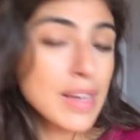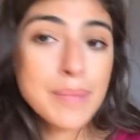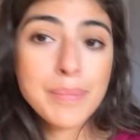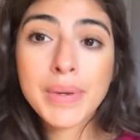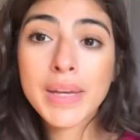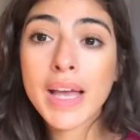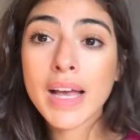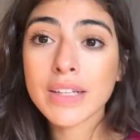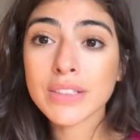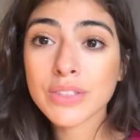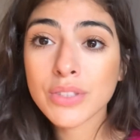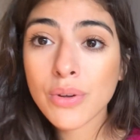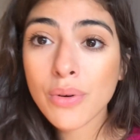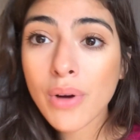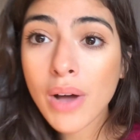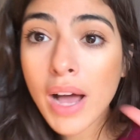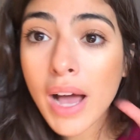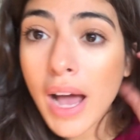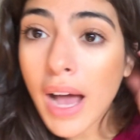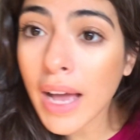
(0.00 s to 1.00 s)
But yeah,
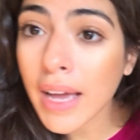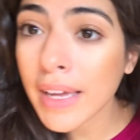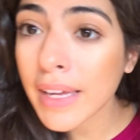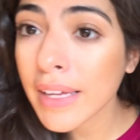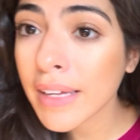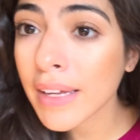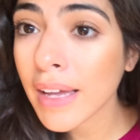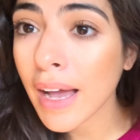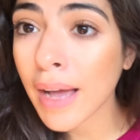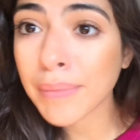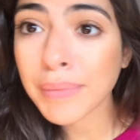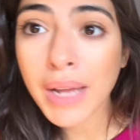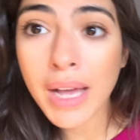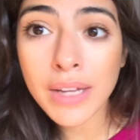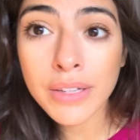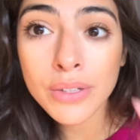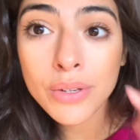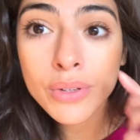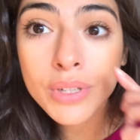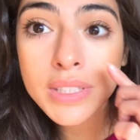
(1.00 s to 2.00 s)
so I'm
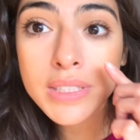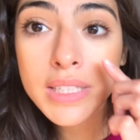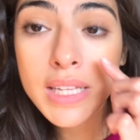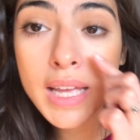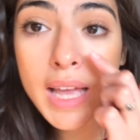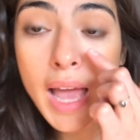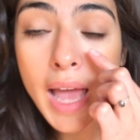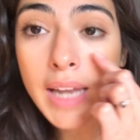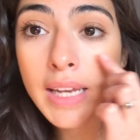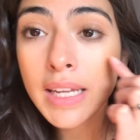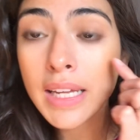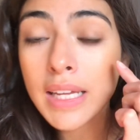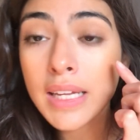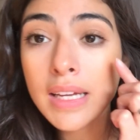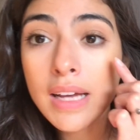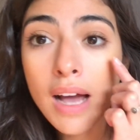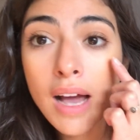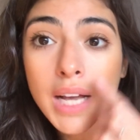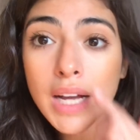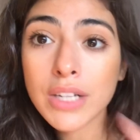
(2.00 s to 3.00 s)
not noticing
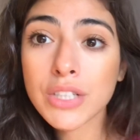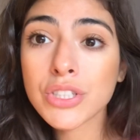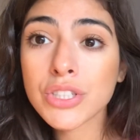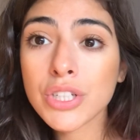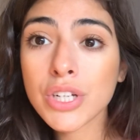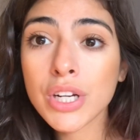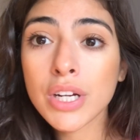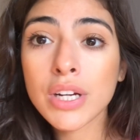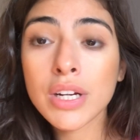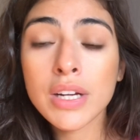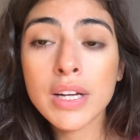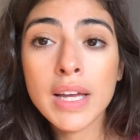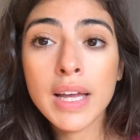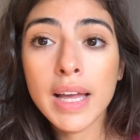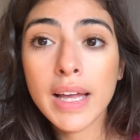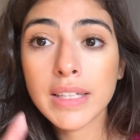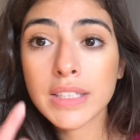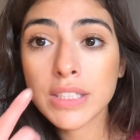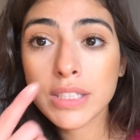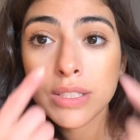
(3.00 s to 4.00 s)
any texture.
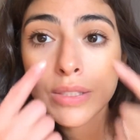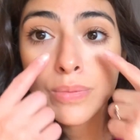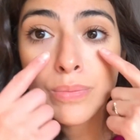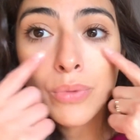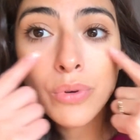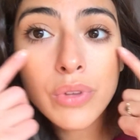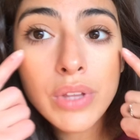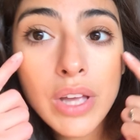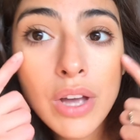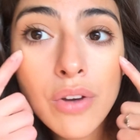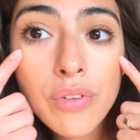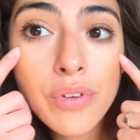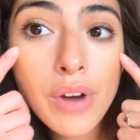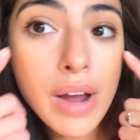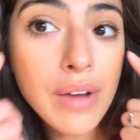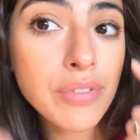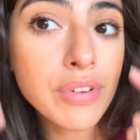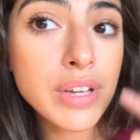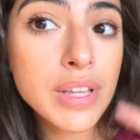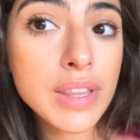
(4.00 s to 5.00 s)
It's smoothing over
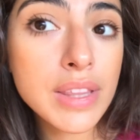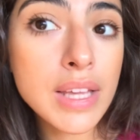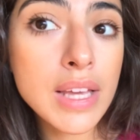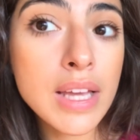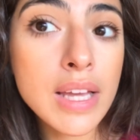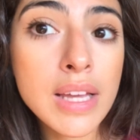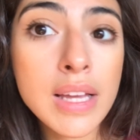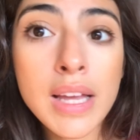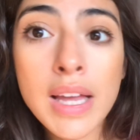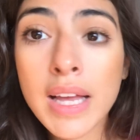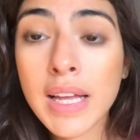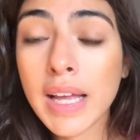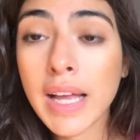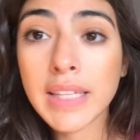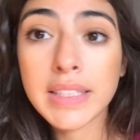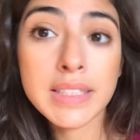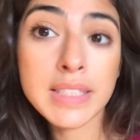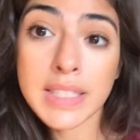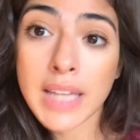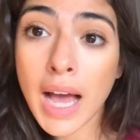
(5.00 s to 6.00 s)
everything.
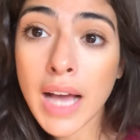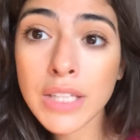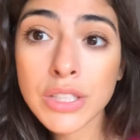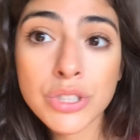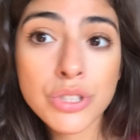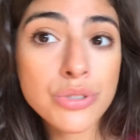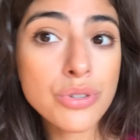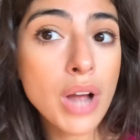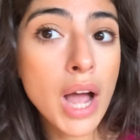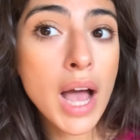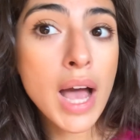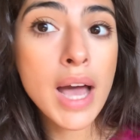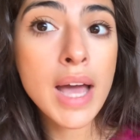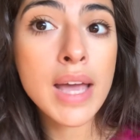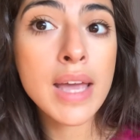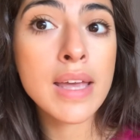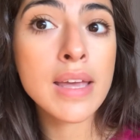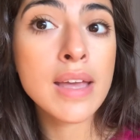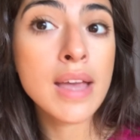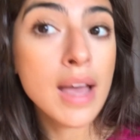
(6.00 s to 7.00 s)
It's not
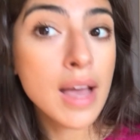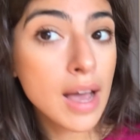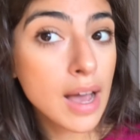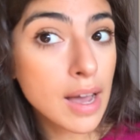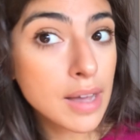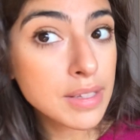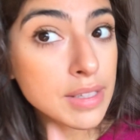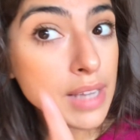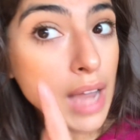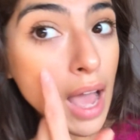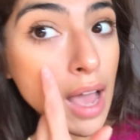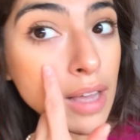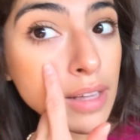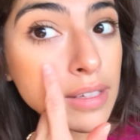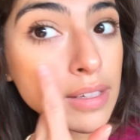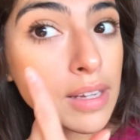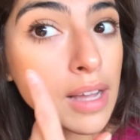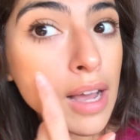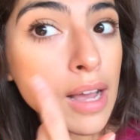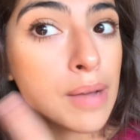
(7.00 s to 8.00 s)
dry.
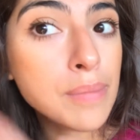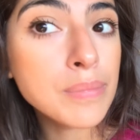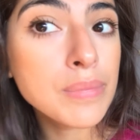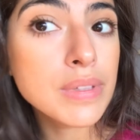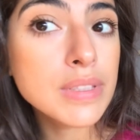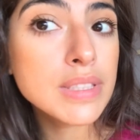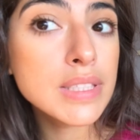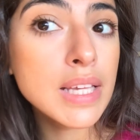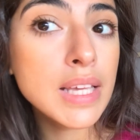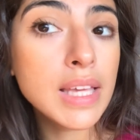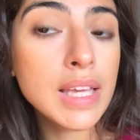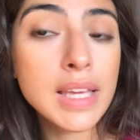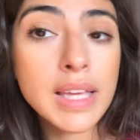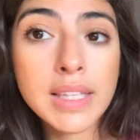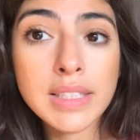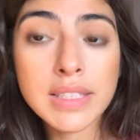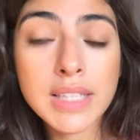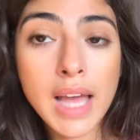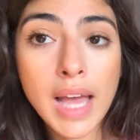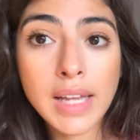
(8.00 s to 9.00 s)
Not sinking
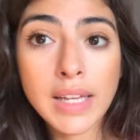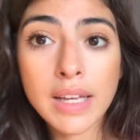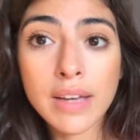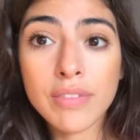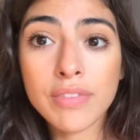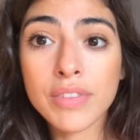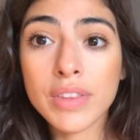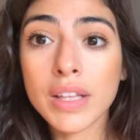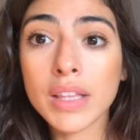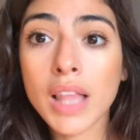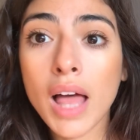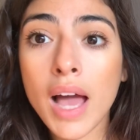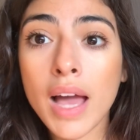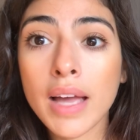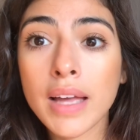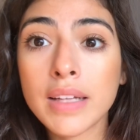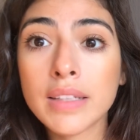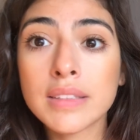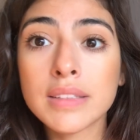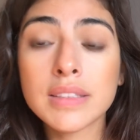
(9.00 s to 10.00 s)
into any of the
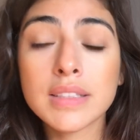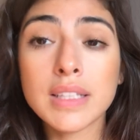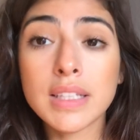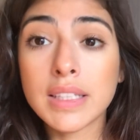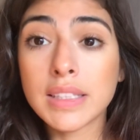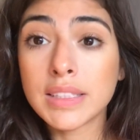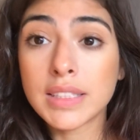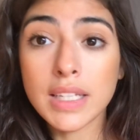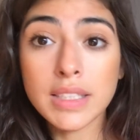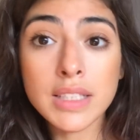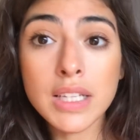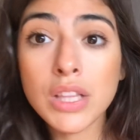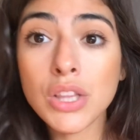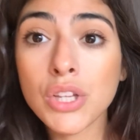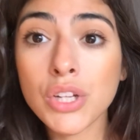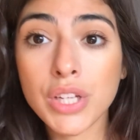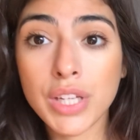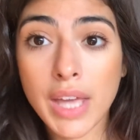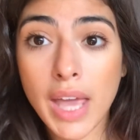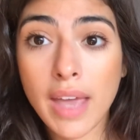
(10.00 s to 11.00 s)
lines. It
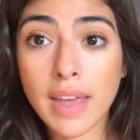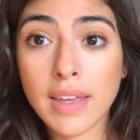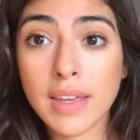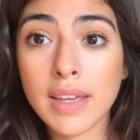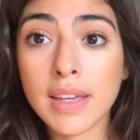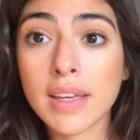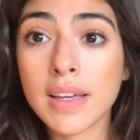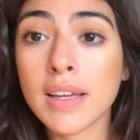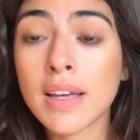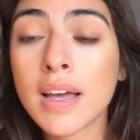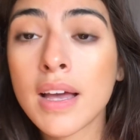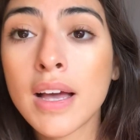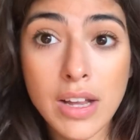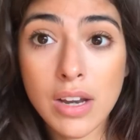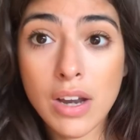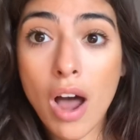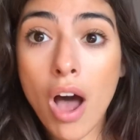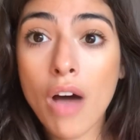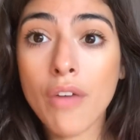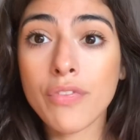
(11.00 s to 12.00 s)
doesn't look cakey.
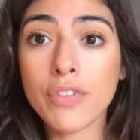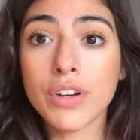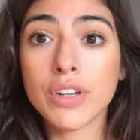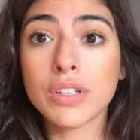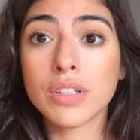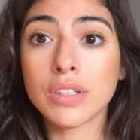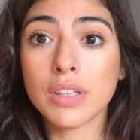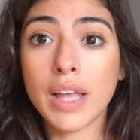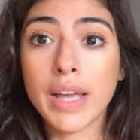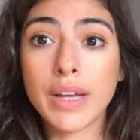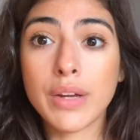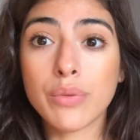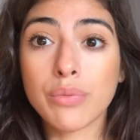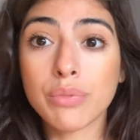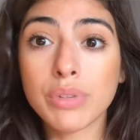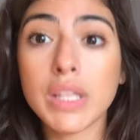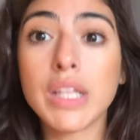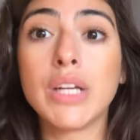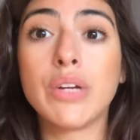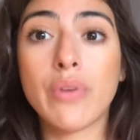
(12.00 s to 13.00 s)
It offered like
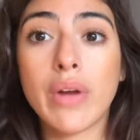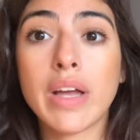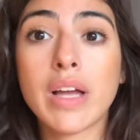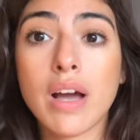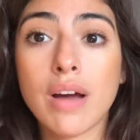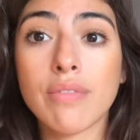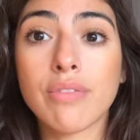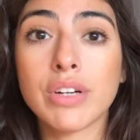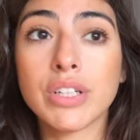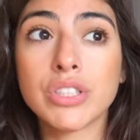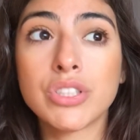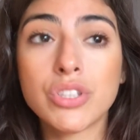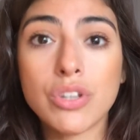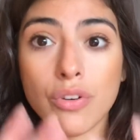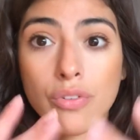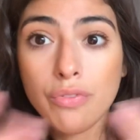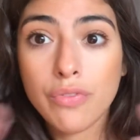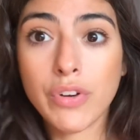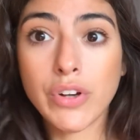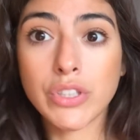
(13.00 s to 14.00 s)
really great coverage
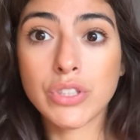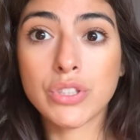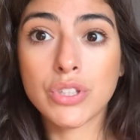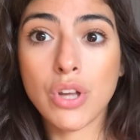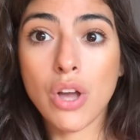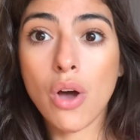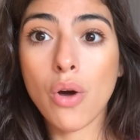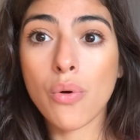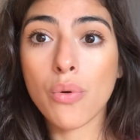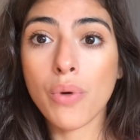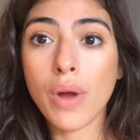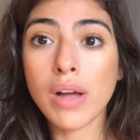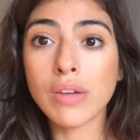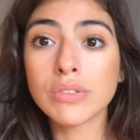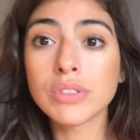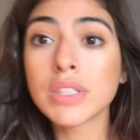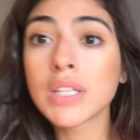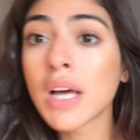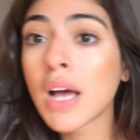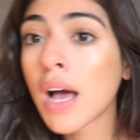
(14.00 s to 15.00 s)
first go
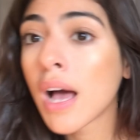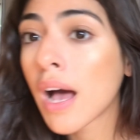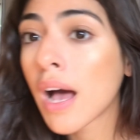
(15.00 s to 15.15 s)
around.